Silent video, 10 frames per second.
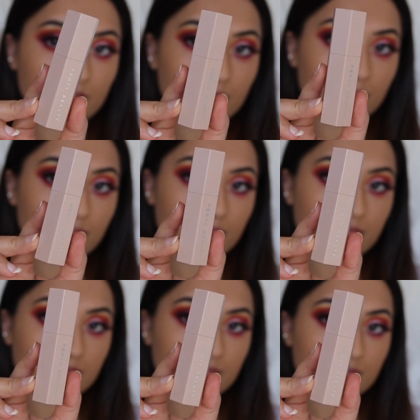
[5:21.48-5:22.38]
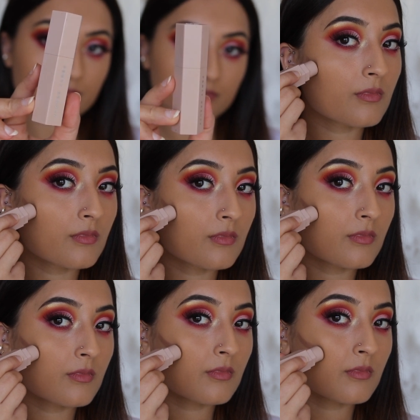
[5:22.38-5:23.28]
to use the Fenty Matte
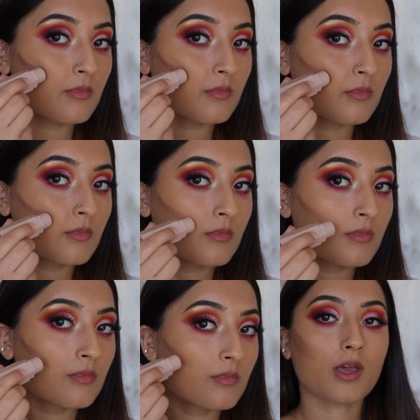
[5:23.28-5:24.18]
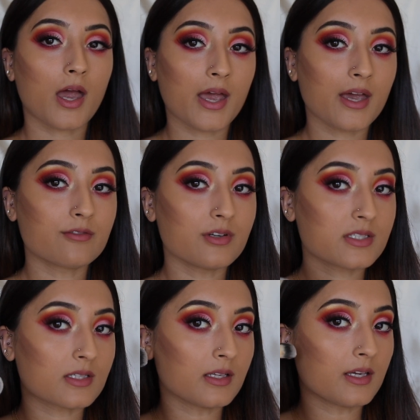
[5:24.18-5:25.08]
Stick in Mocha to contour. I have
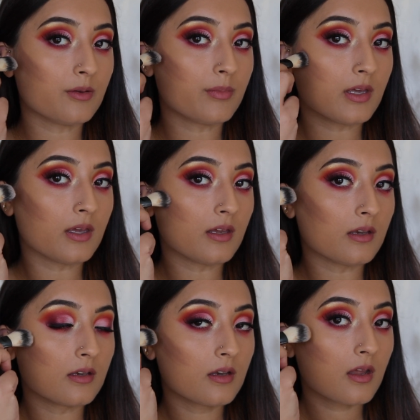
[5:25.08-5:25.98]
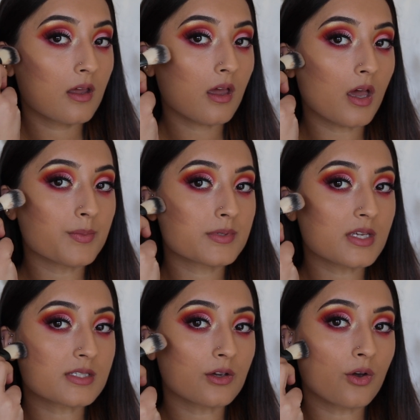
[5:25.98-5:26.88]
recently been
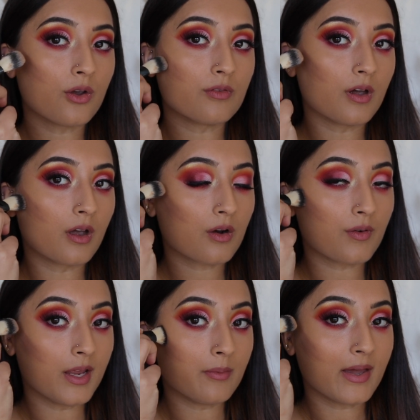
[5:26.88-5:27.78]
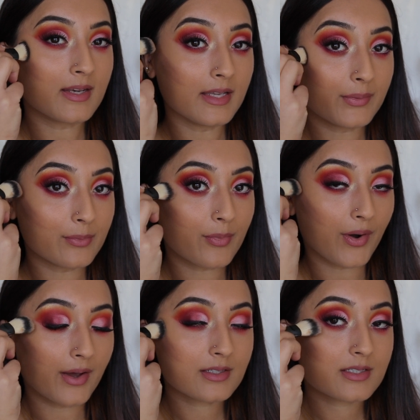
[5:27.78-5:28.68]
obsessing over cream and liquid
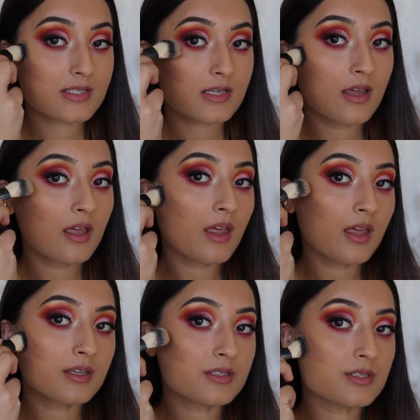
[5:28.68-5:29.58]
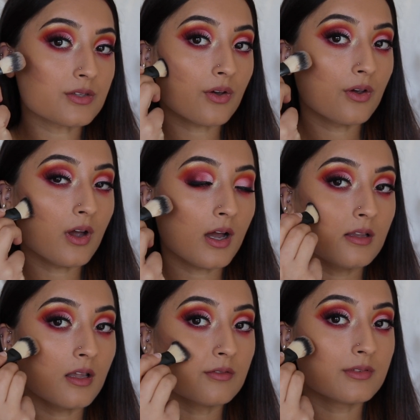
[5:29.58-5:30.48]
products. So I
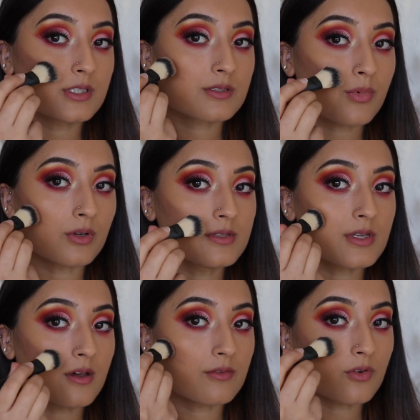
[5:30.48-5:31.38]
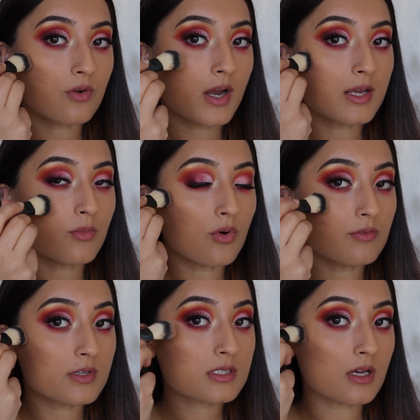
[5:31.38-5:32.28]
love this bronzer for a more
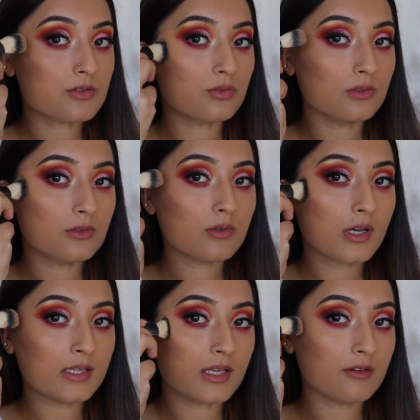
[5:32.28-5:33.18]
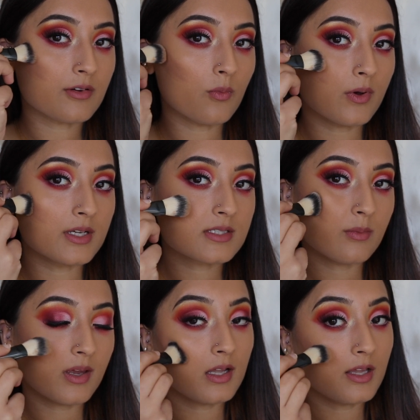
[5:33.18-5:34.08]
of a subtle look, and then if I want it to
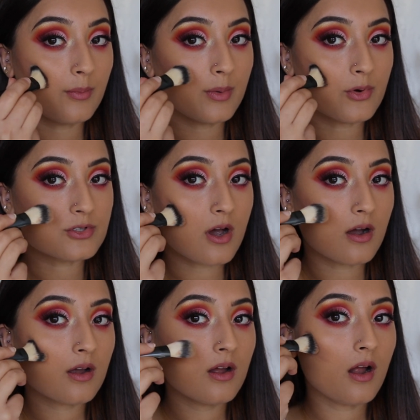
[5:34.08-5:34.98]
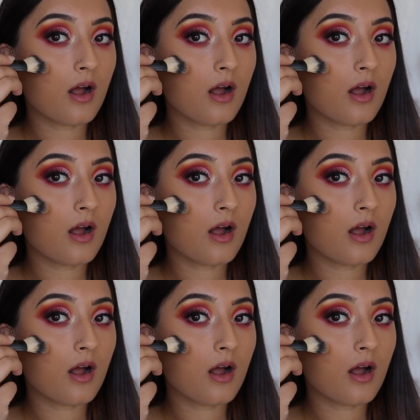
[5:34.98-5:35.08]
be a little bit more darker,